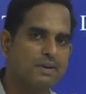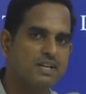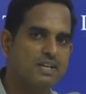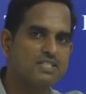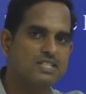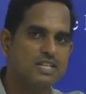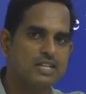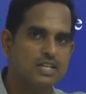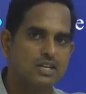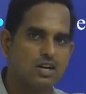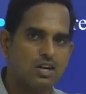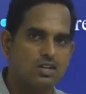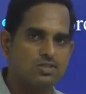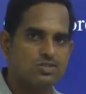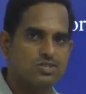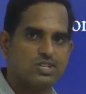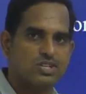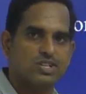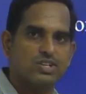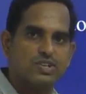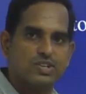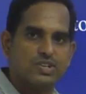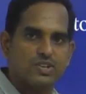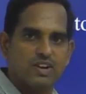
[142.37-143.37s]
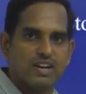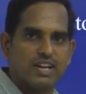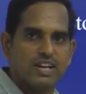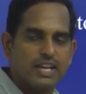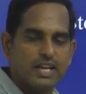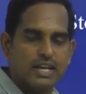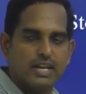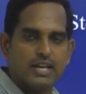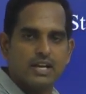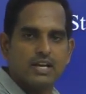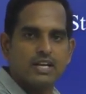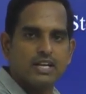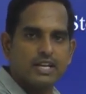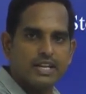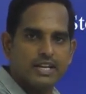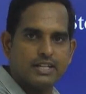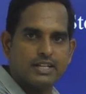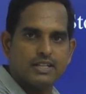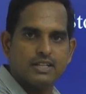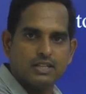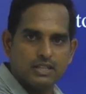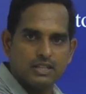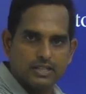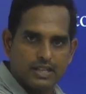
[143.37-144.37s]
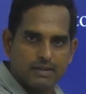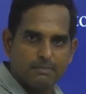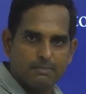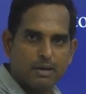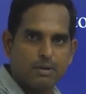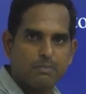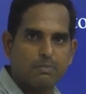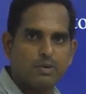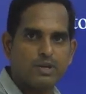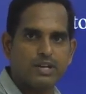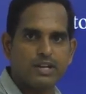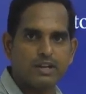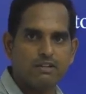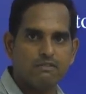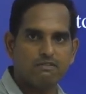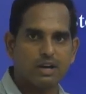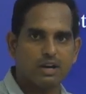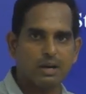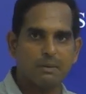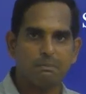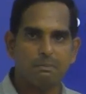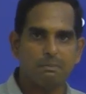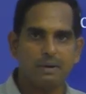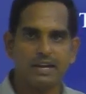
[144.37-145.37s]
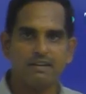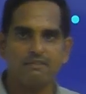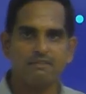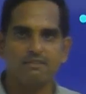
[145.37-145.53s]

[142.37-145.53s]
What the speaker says: present consecutively in the memory one by